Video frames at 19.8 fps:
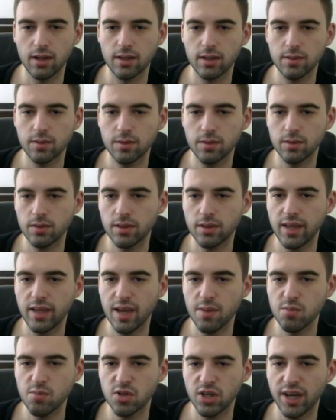uh,
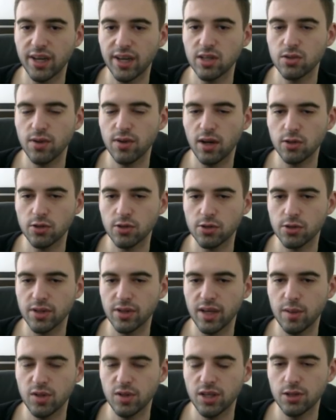name change voucher.
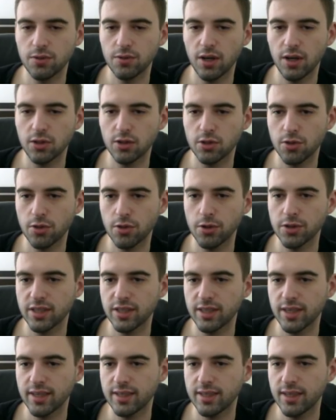So name change voucher,
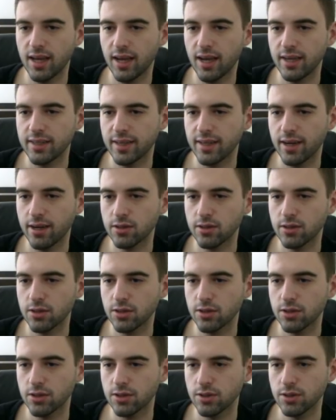thirteen ninety nine.
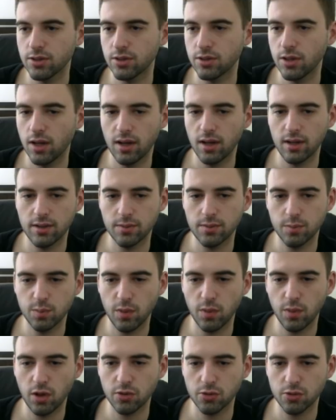Character uh,
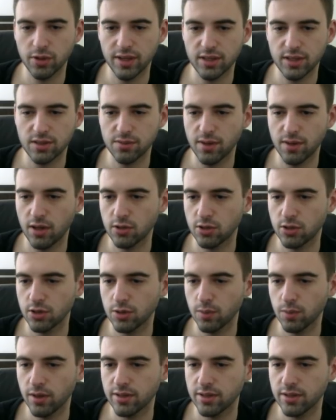alteration
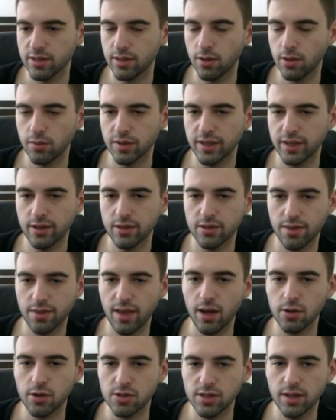voucher, whereas it over here? Is a
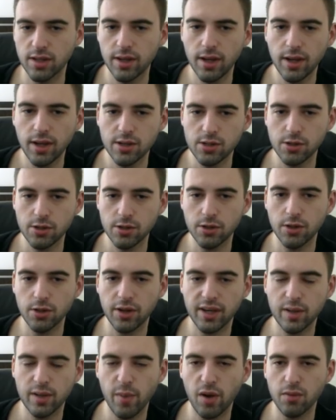thousand. So you're
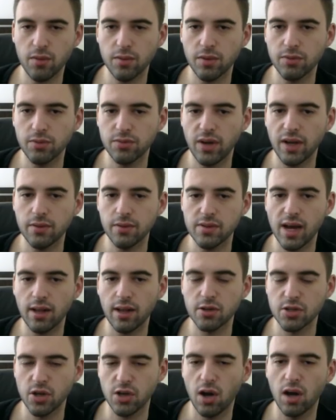looking at about five
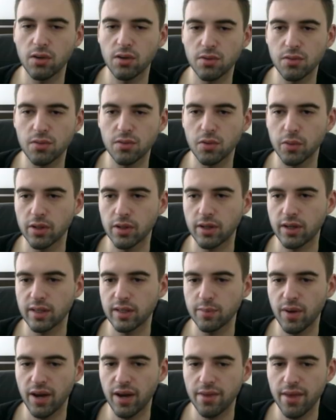dollars off if you were
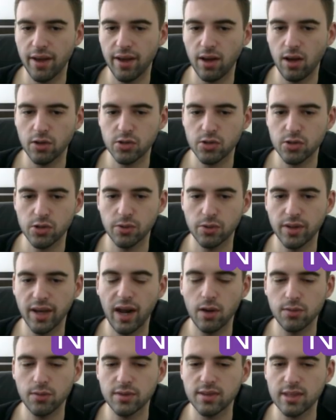looking to buy that. Also, you
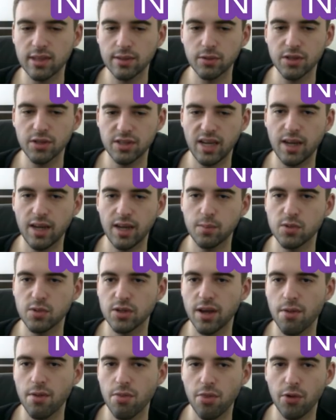get alpha delivery
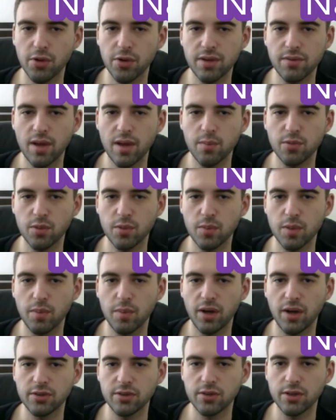stamps. You get thirty of them from
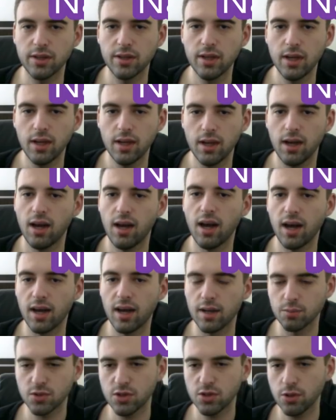the bundle.
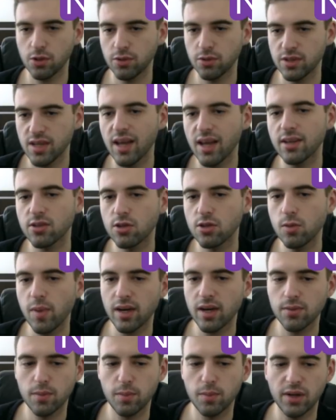Um, so it's not too
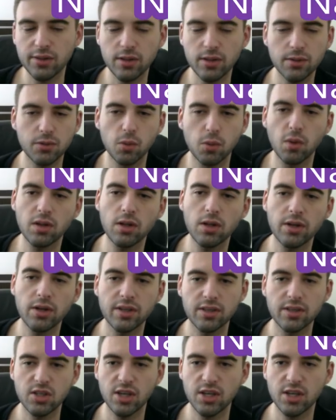bad of a bundle if you were
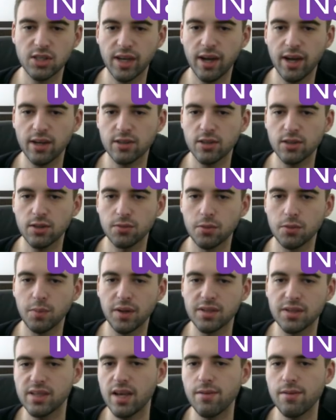looking to change a character. If
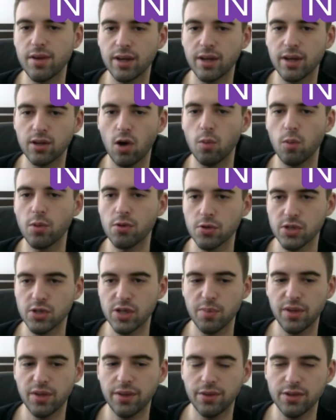you've been saving and hoping for
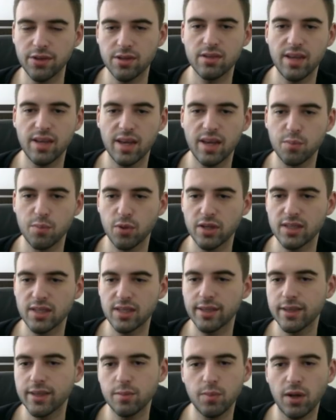something, this is a
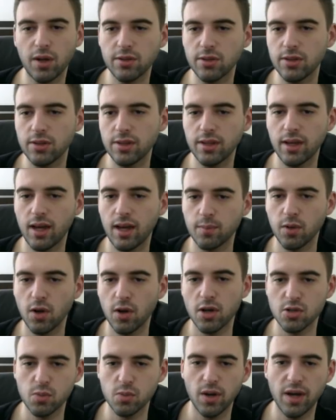pretty good bundle um,
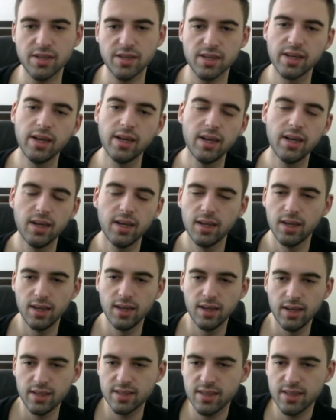cost wise.
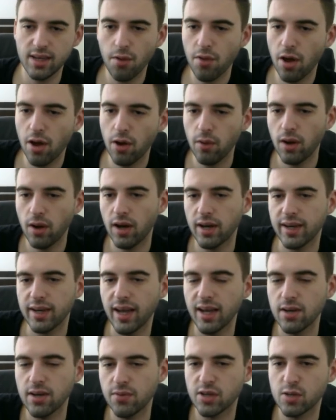Still, though,
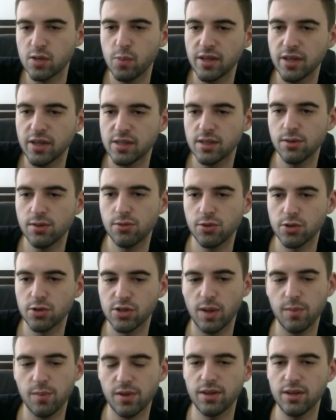uh, kind of expensive
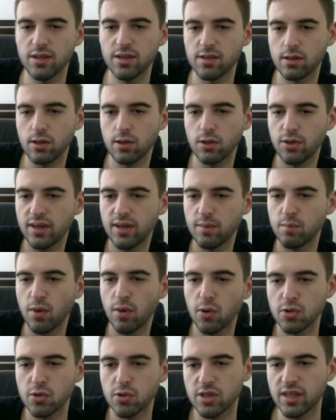for something that is included
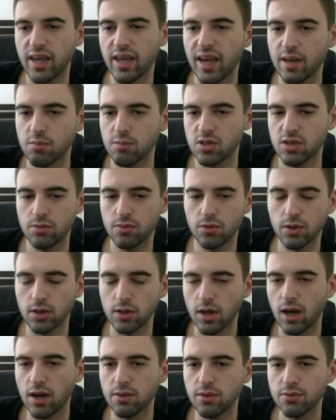in most games
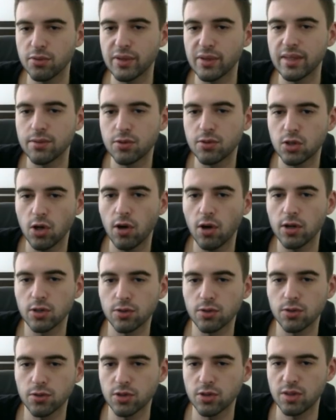for uh, free of
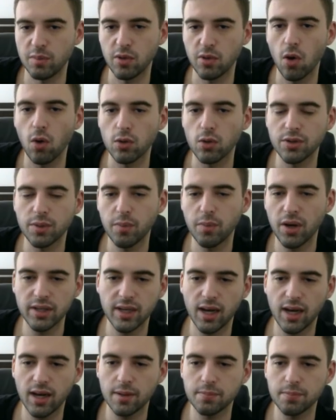charge or for some gold.
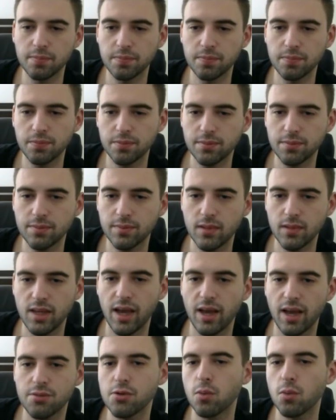But um,
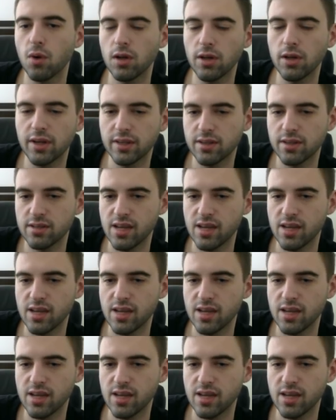yeah, if you were